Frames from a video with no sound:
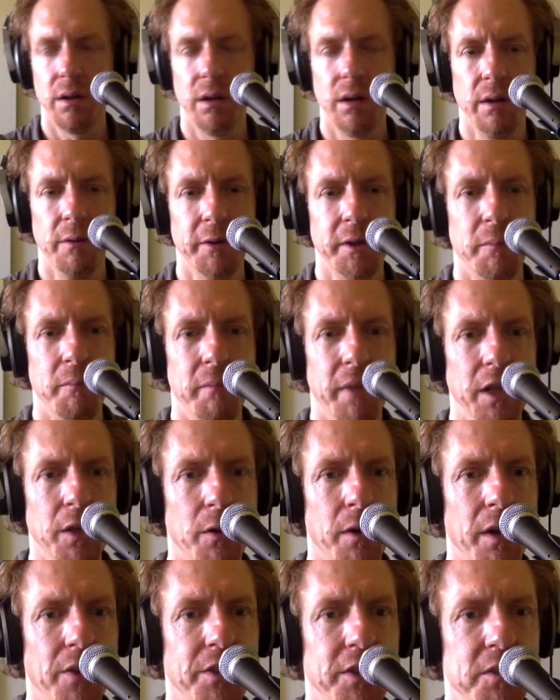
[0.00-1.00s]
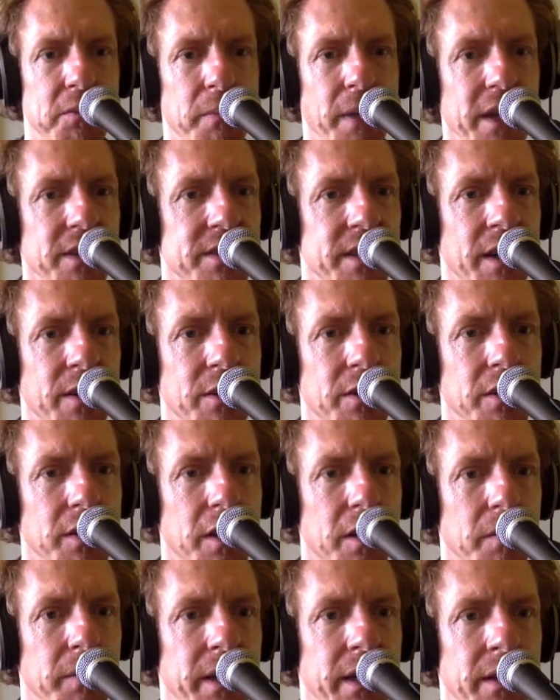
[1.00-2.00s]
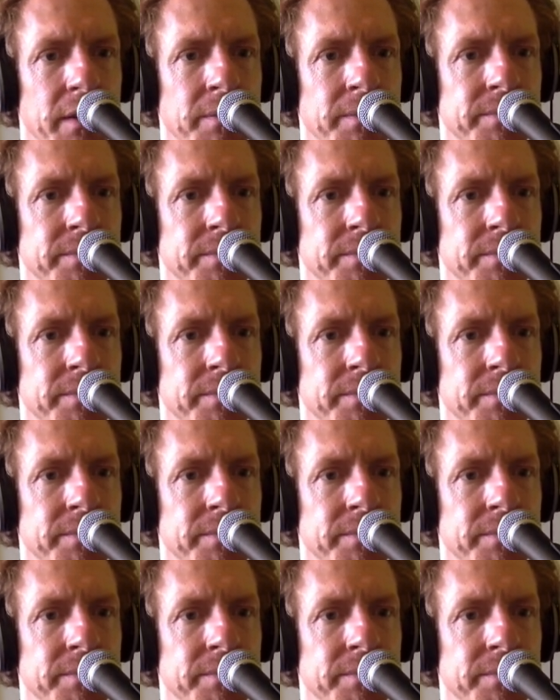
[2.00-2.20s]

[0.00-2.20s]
I want to mellow out this bass sound a little bit.